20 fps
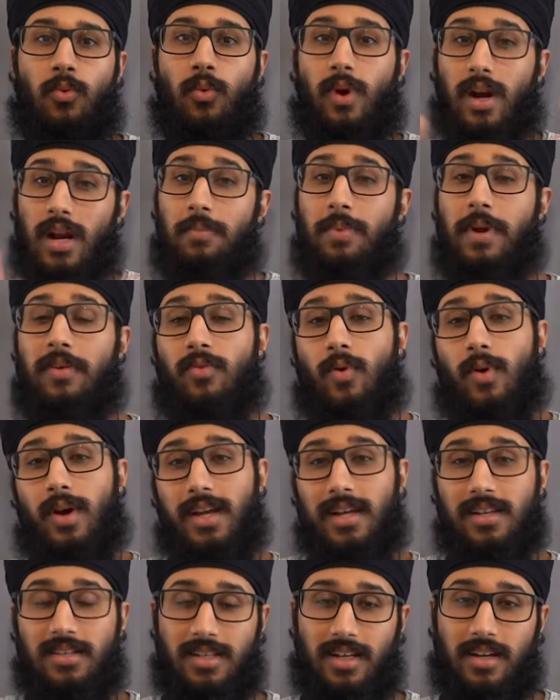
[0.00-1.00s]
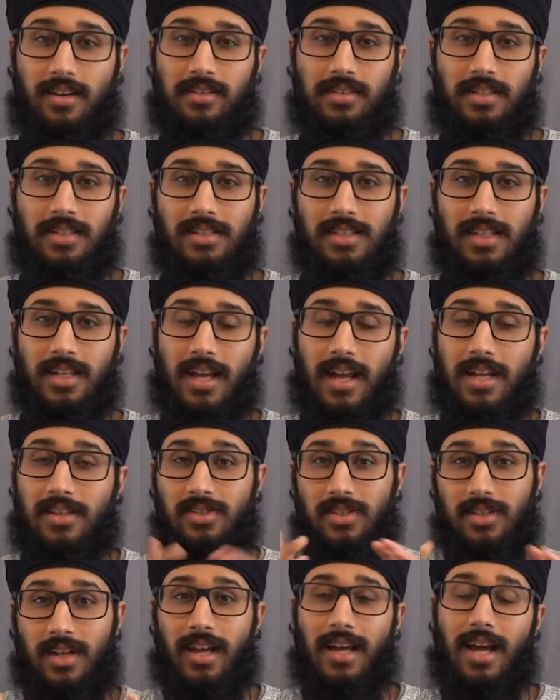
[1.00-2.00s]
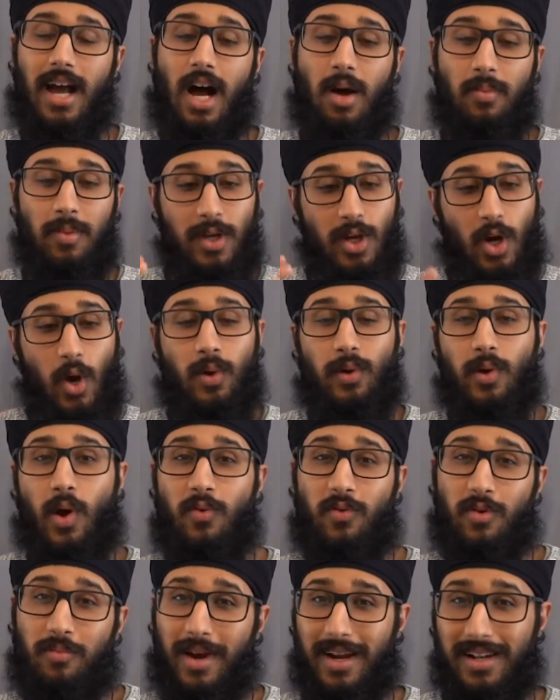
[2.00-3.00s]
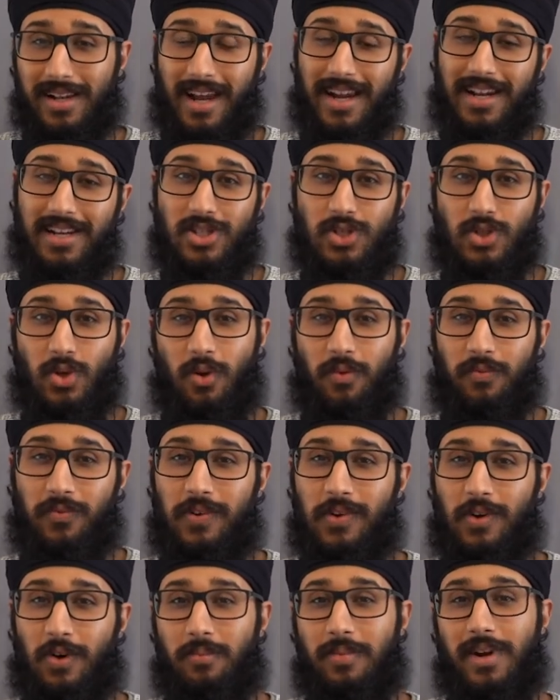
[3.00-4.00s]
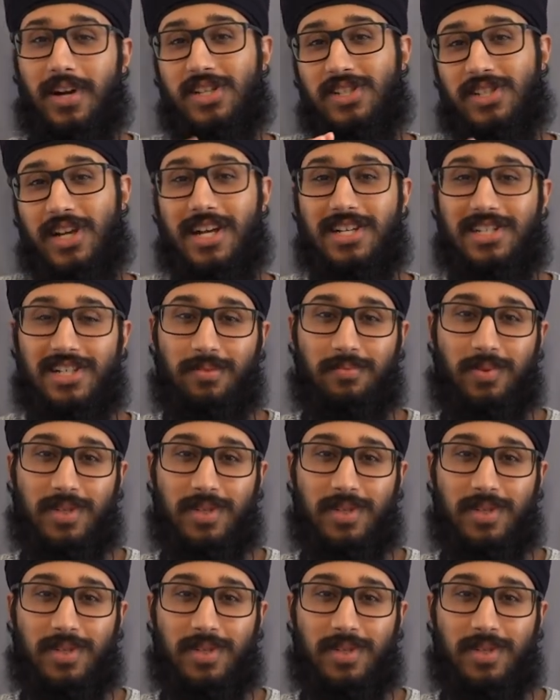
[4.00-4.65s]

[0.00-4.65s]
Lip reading: What up everyone, it's Kirtan Singh, and today I'll be going over my latest short film, A Changing